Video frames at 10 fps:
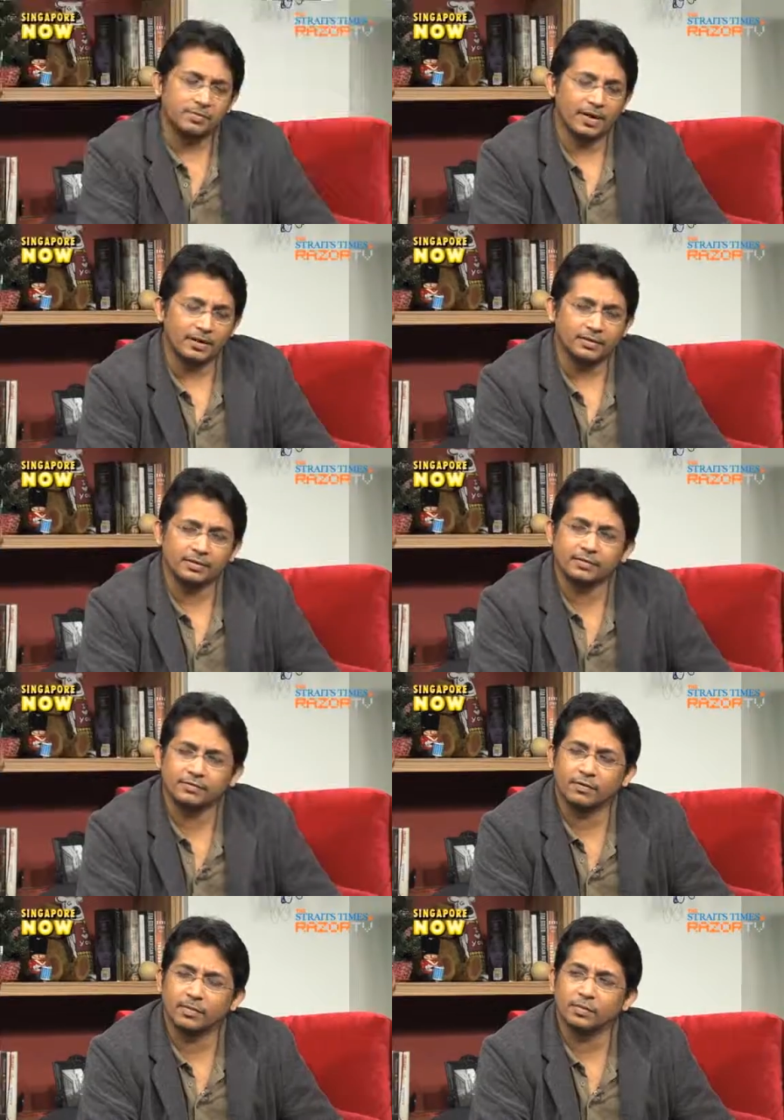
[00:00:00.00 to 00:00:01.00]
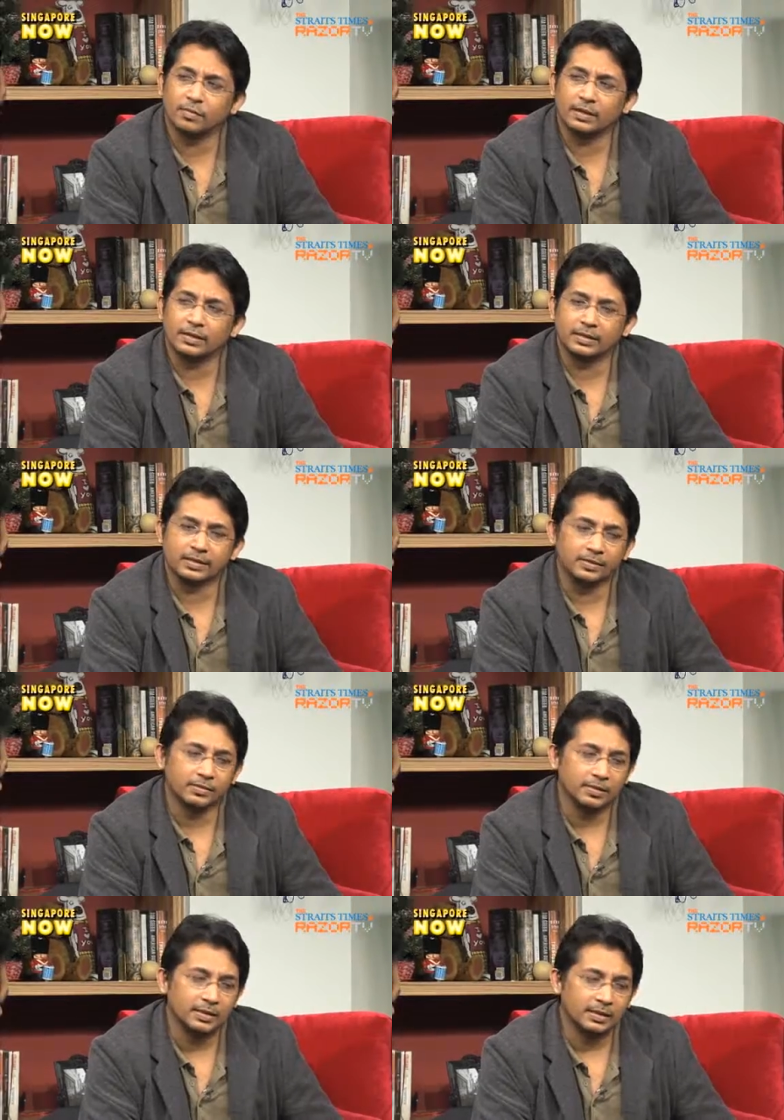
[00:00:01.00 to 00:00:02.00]
brand in Formula One, and you
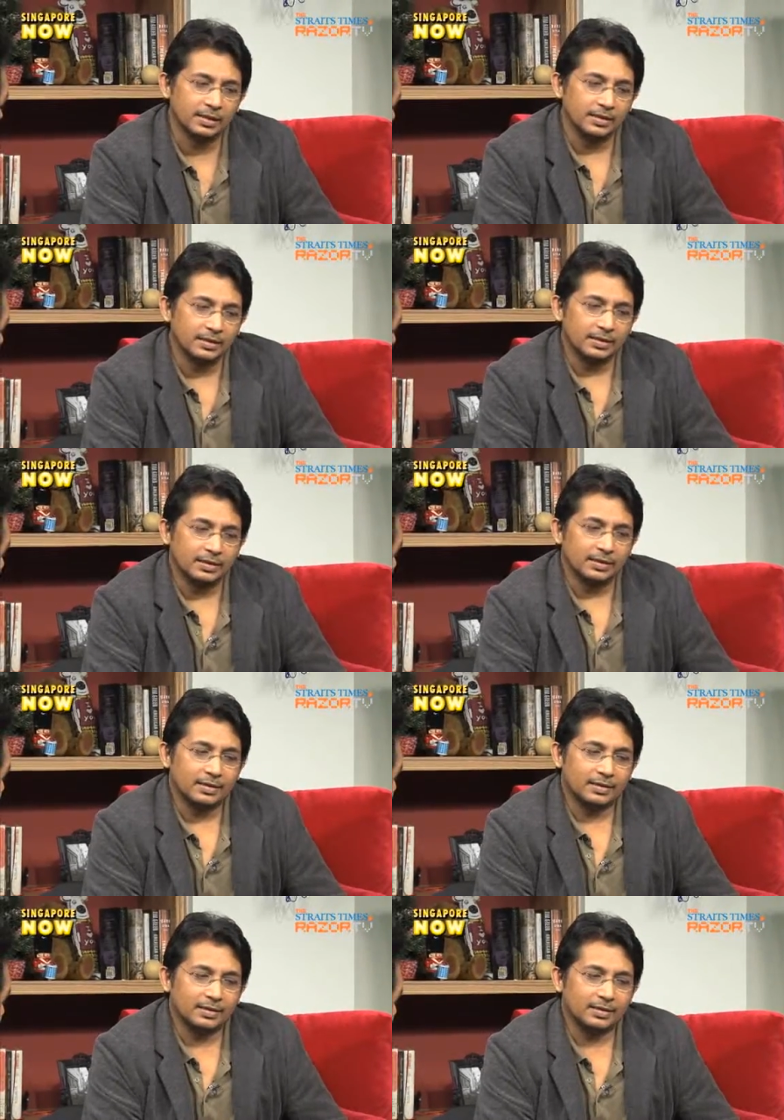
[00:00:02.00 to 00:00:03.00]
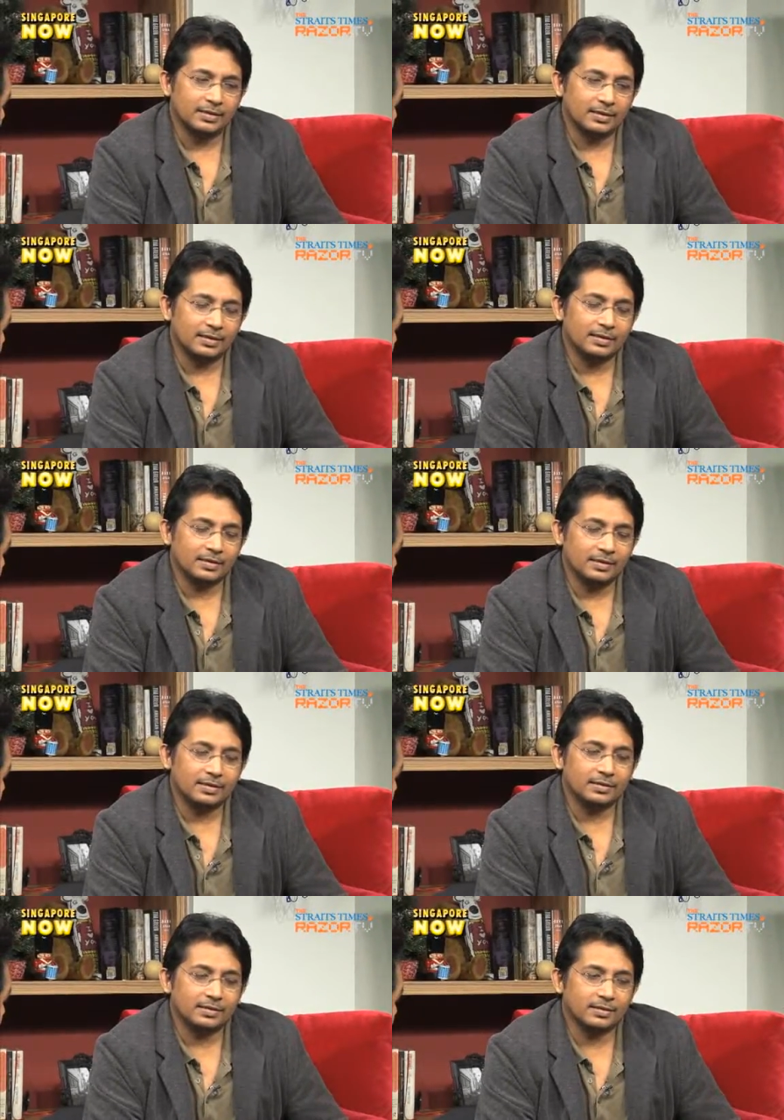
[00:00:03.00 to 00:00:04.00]
know, uh, it
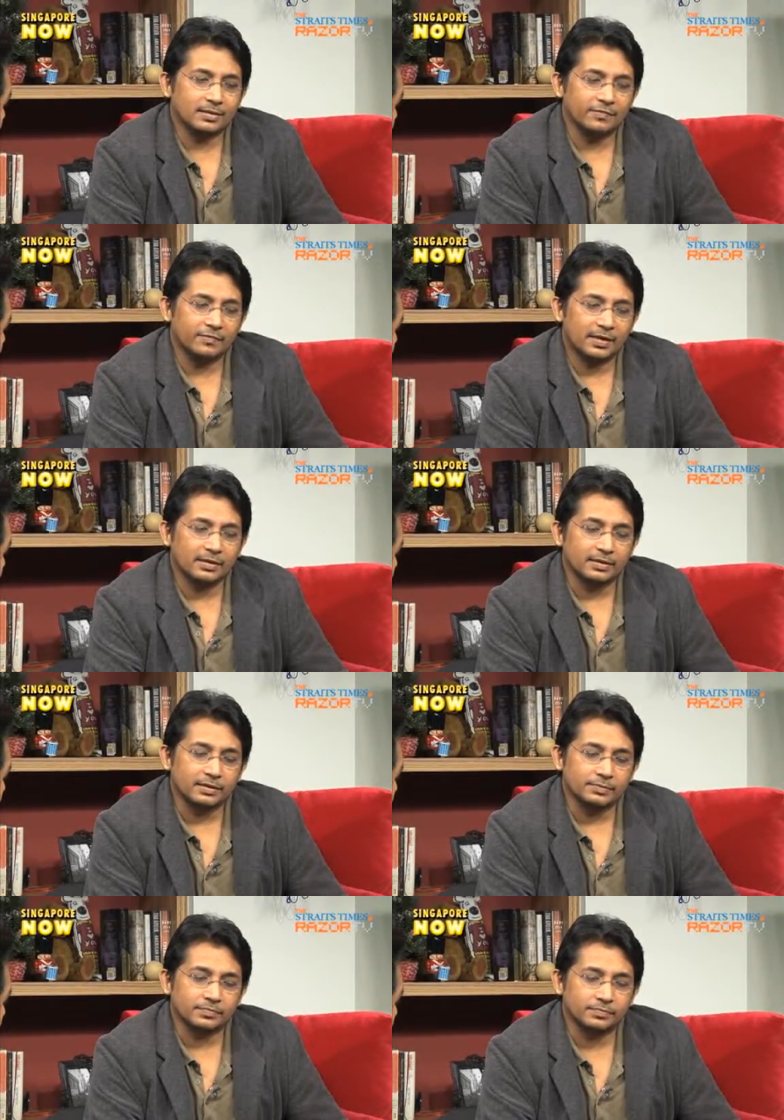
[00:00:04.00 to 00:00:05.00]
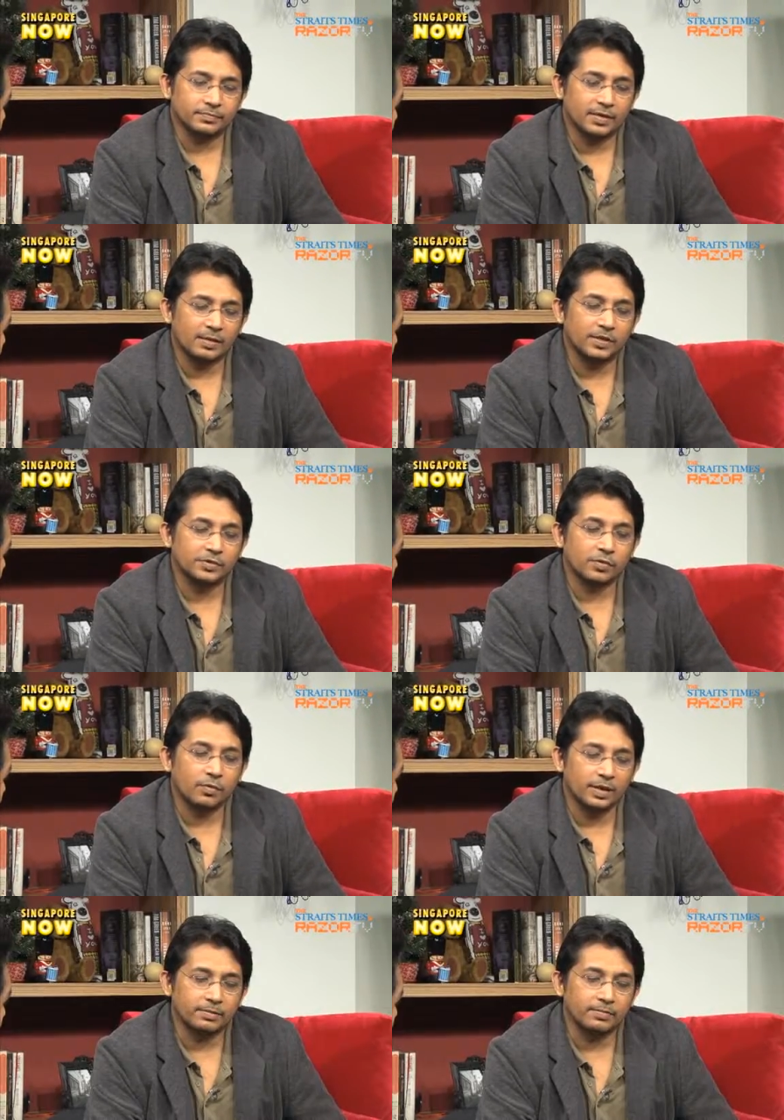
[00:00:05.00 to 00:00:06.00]
did affect their image
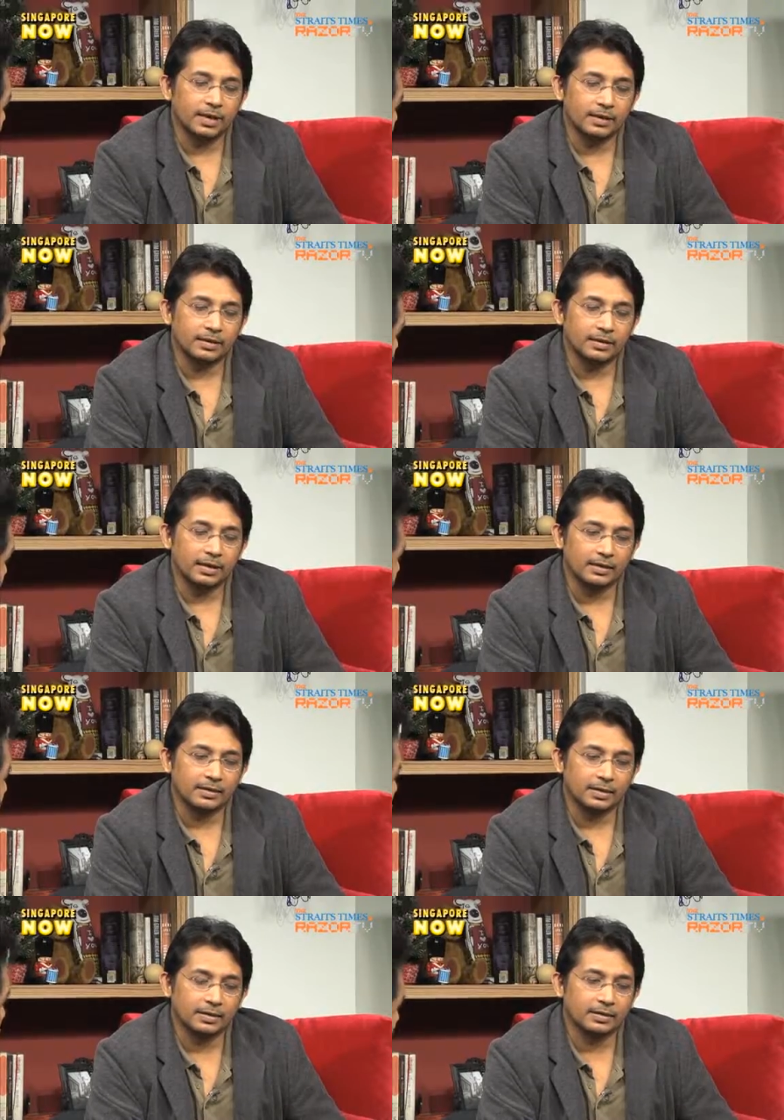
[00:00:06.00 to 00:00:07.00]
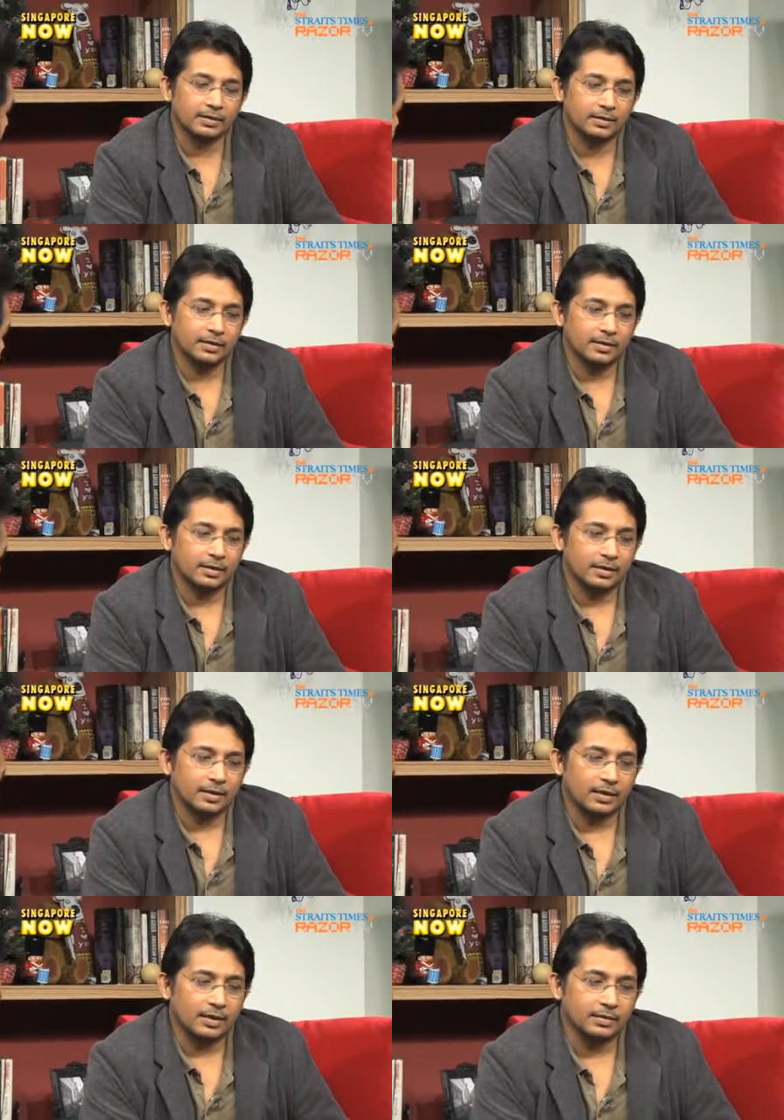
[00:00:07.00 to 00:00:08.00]
quite badly, I think,
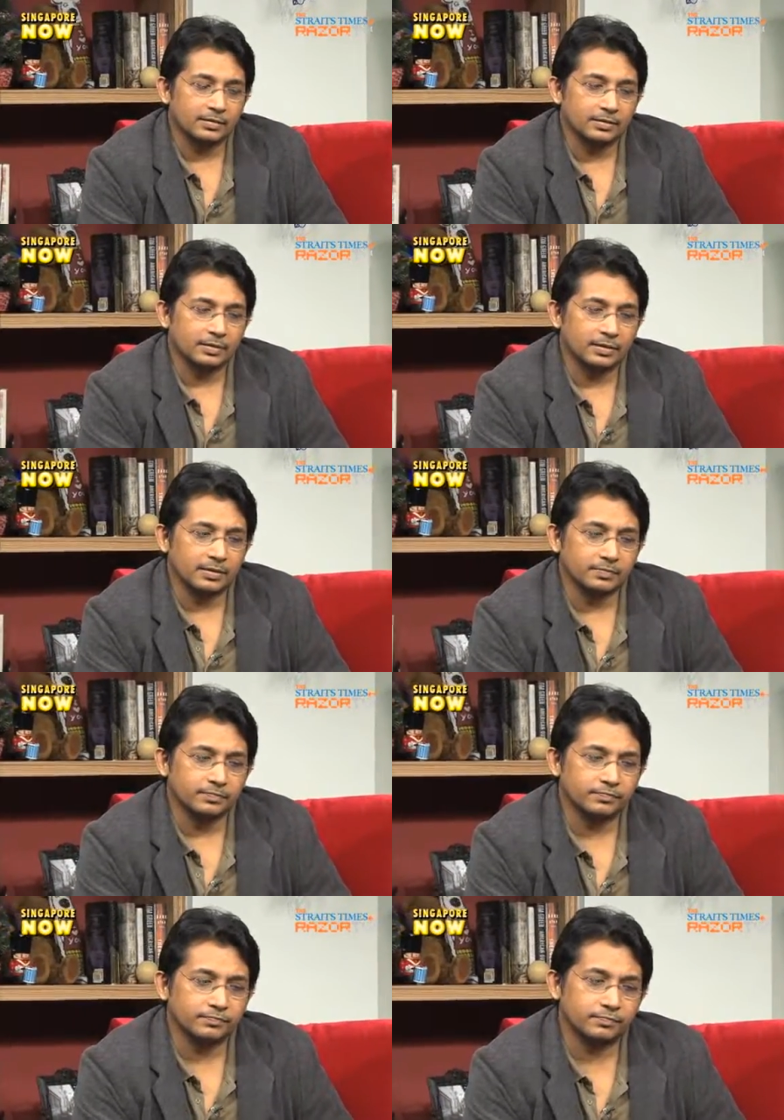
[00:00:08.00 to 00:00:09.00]
and. Um,